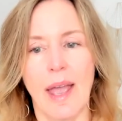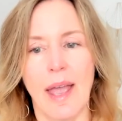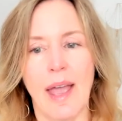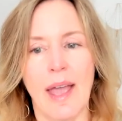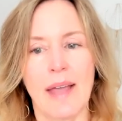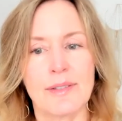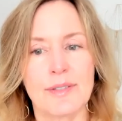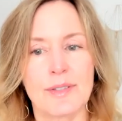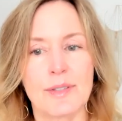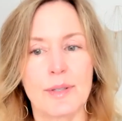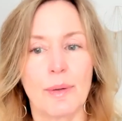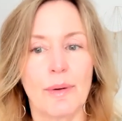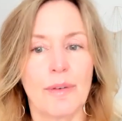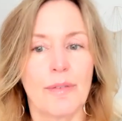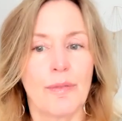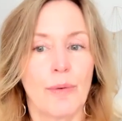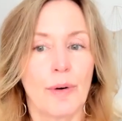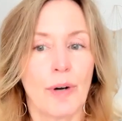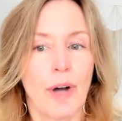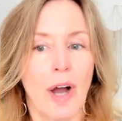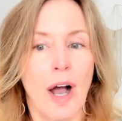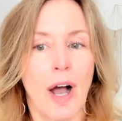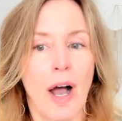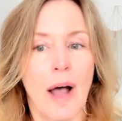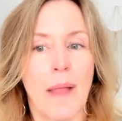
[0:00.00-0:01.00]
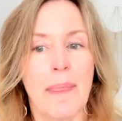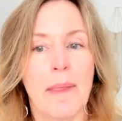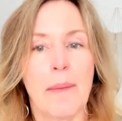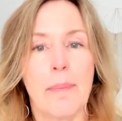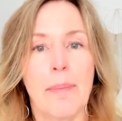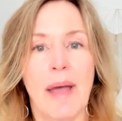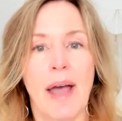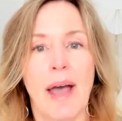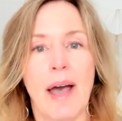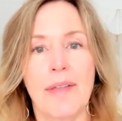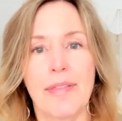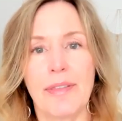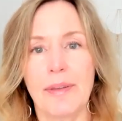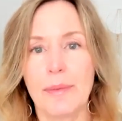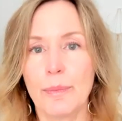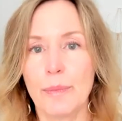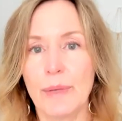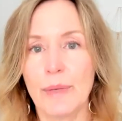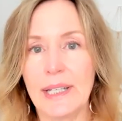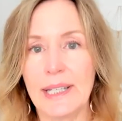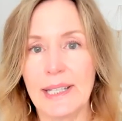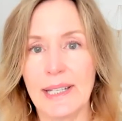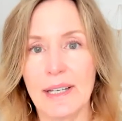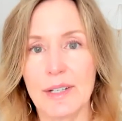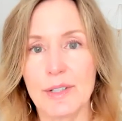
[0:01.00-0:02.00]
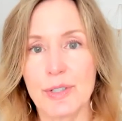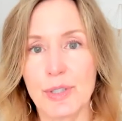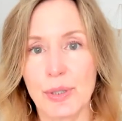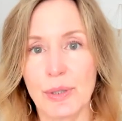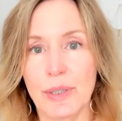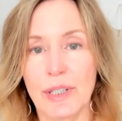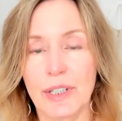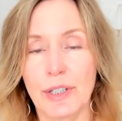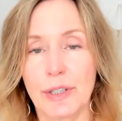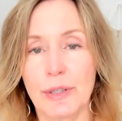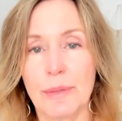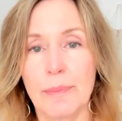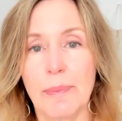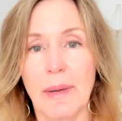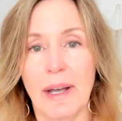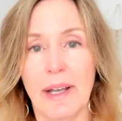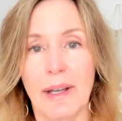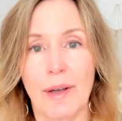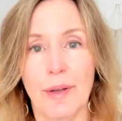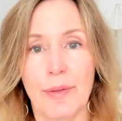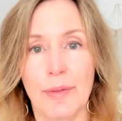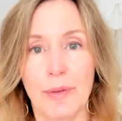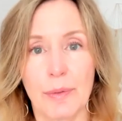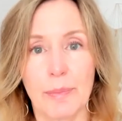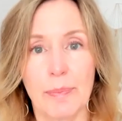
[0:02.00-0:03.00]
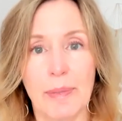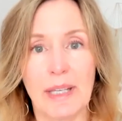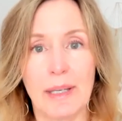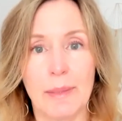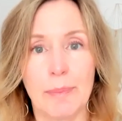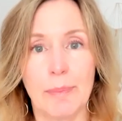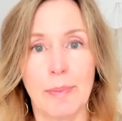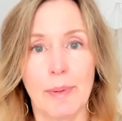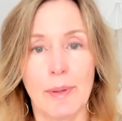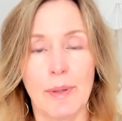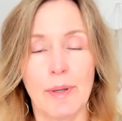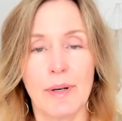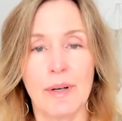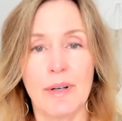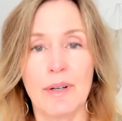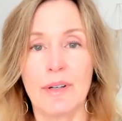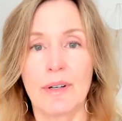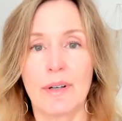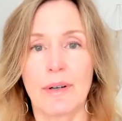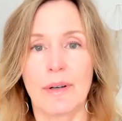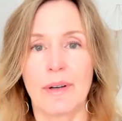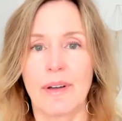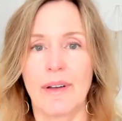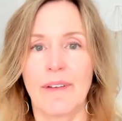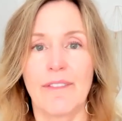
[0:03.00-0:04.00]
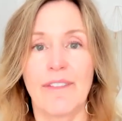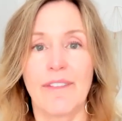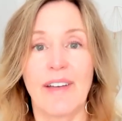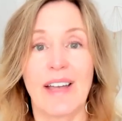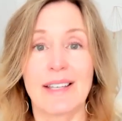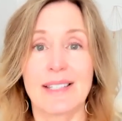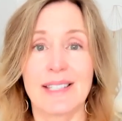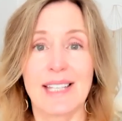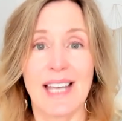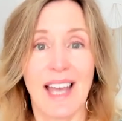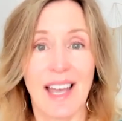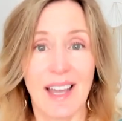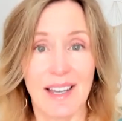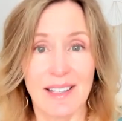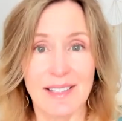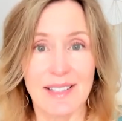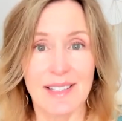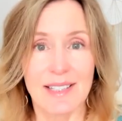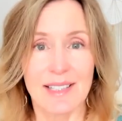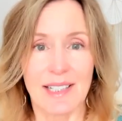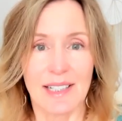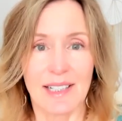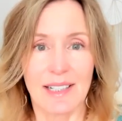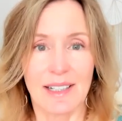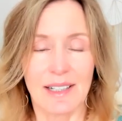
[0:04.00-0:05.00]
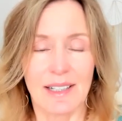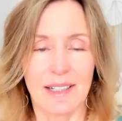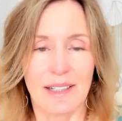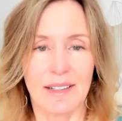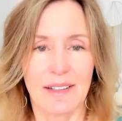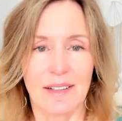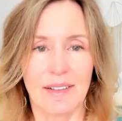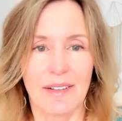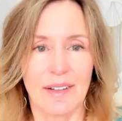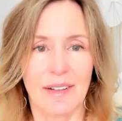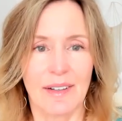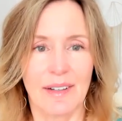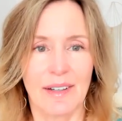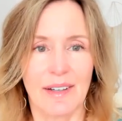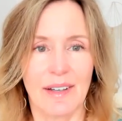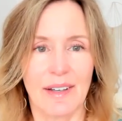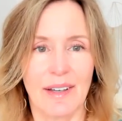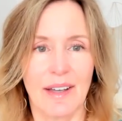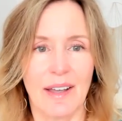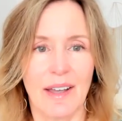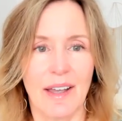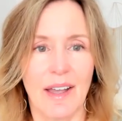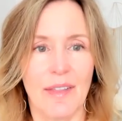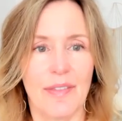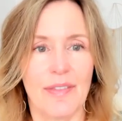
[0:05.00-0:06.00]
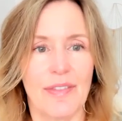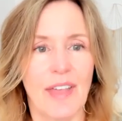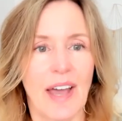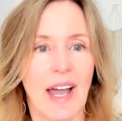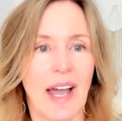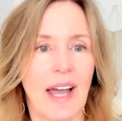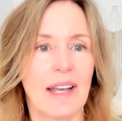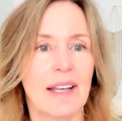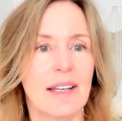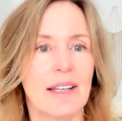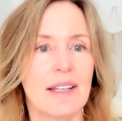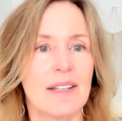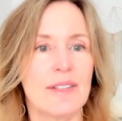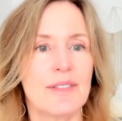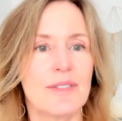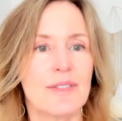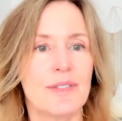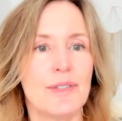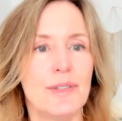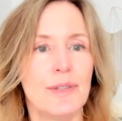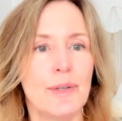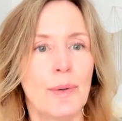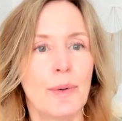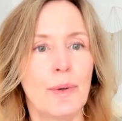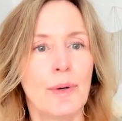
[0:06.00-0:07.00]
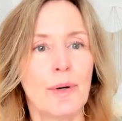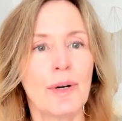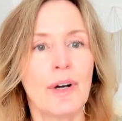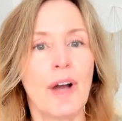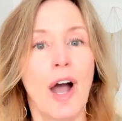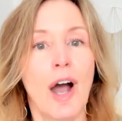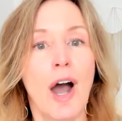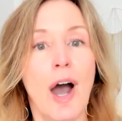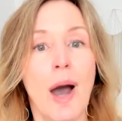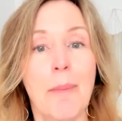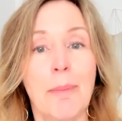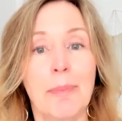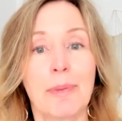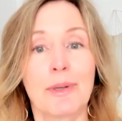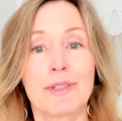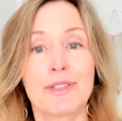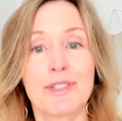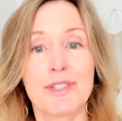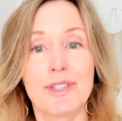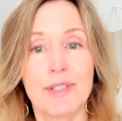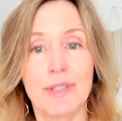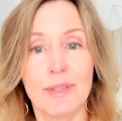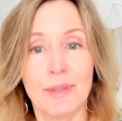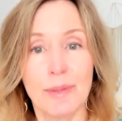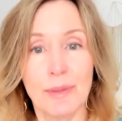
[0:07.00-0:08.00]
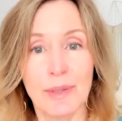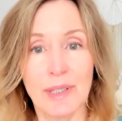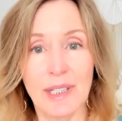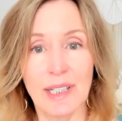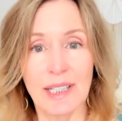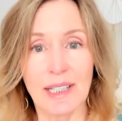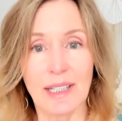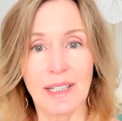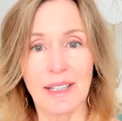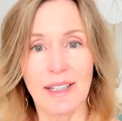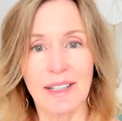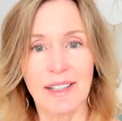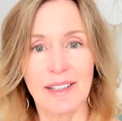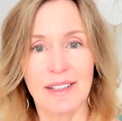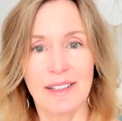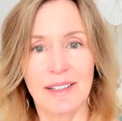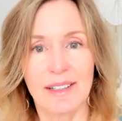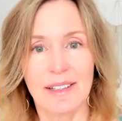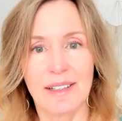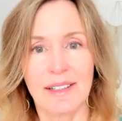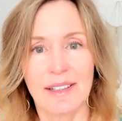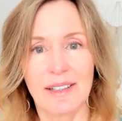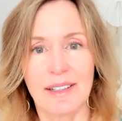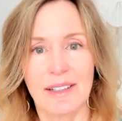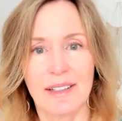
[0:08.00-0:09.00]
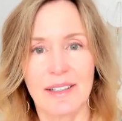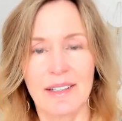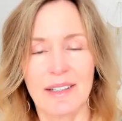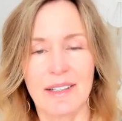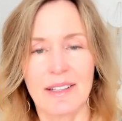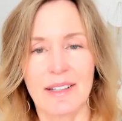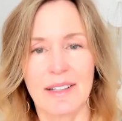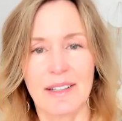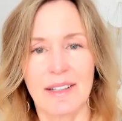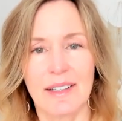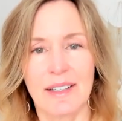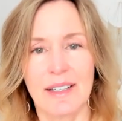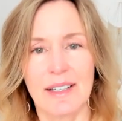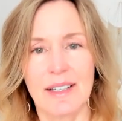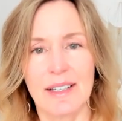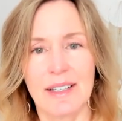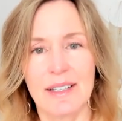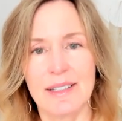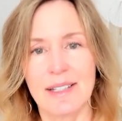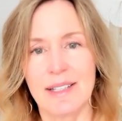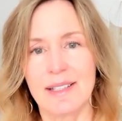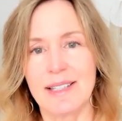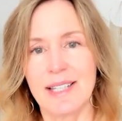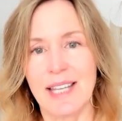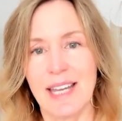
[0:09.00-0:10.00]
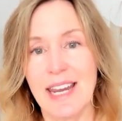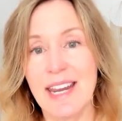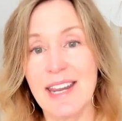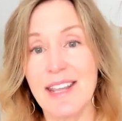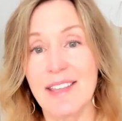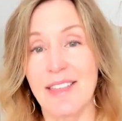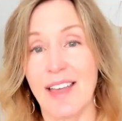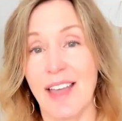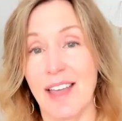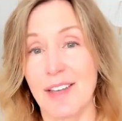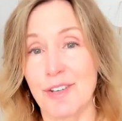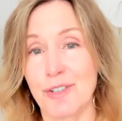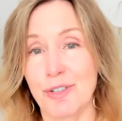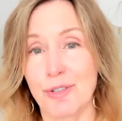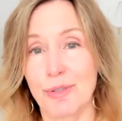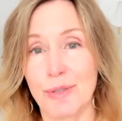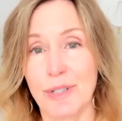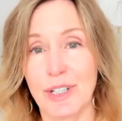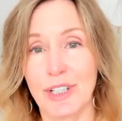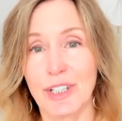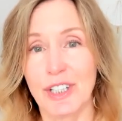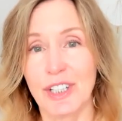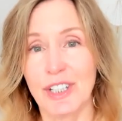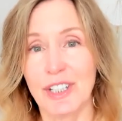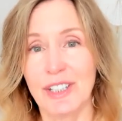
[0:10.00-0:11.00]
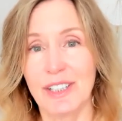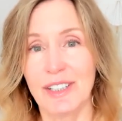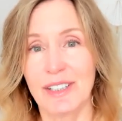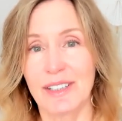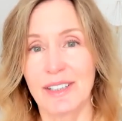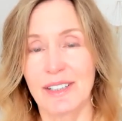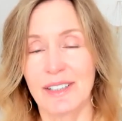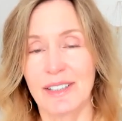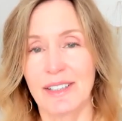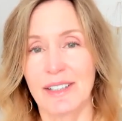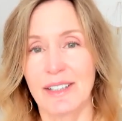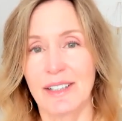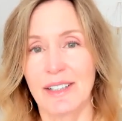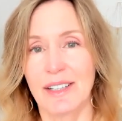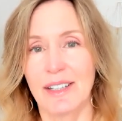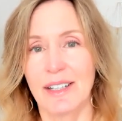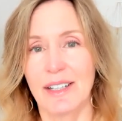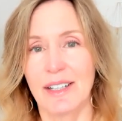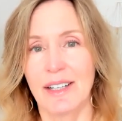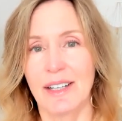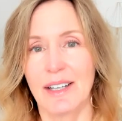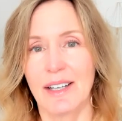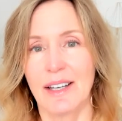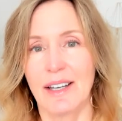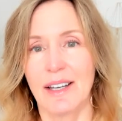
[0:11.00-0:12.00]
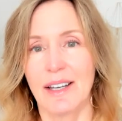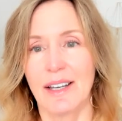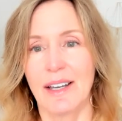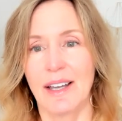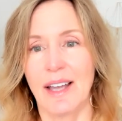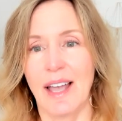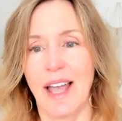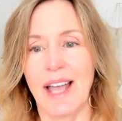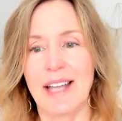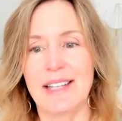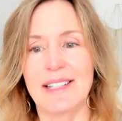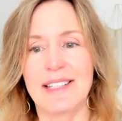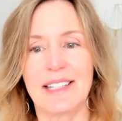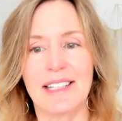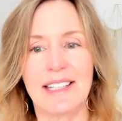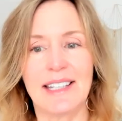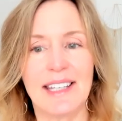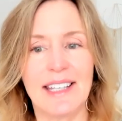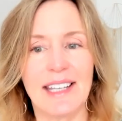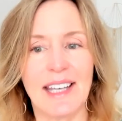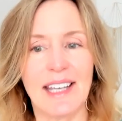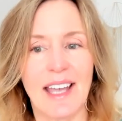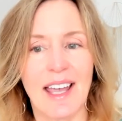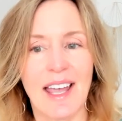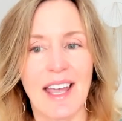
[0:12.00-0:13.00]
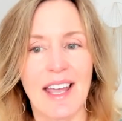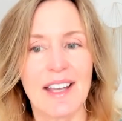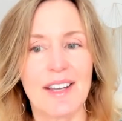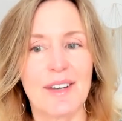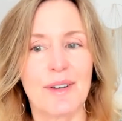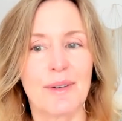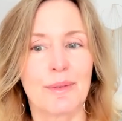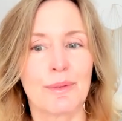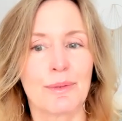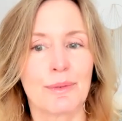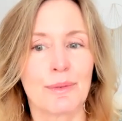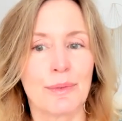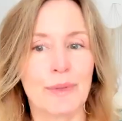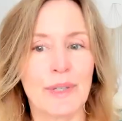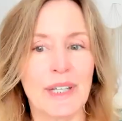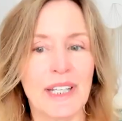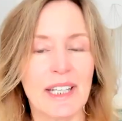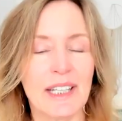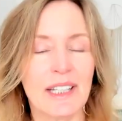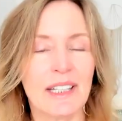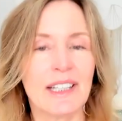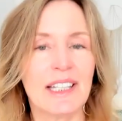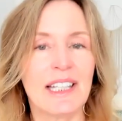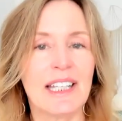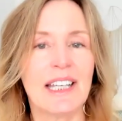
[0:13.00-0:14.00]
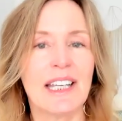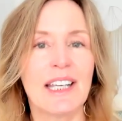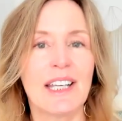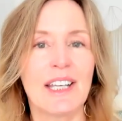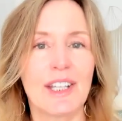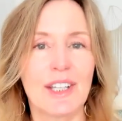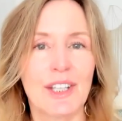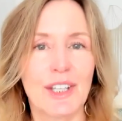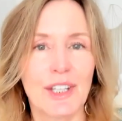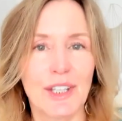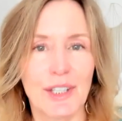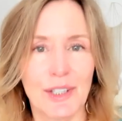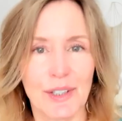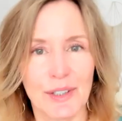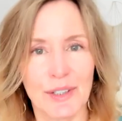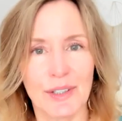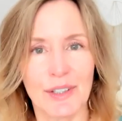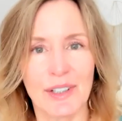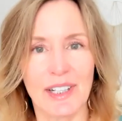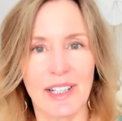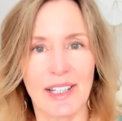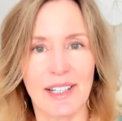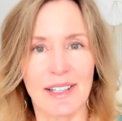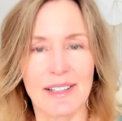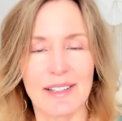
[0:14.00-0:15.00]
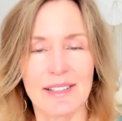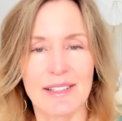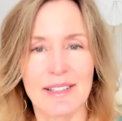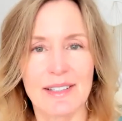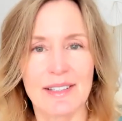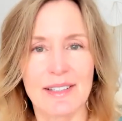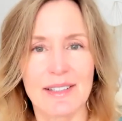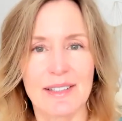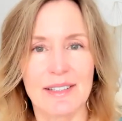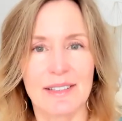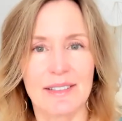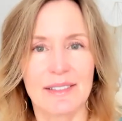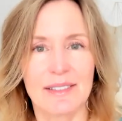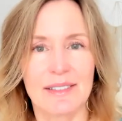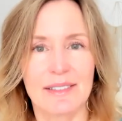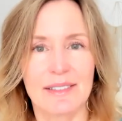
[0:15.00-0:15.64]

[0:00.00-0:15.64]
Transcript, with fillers: And so if we're on the path and we get triggered by other people, fantastic. That is your opportunity to take that trigger and to get really curious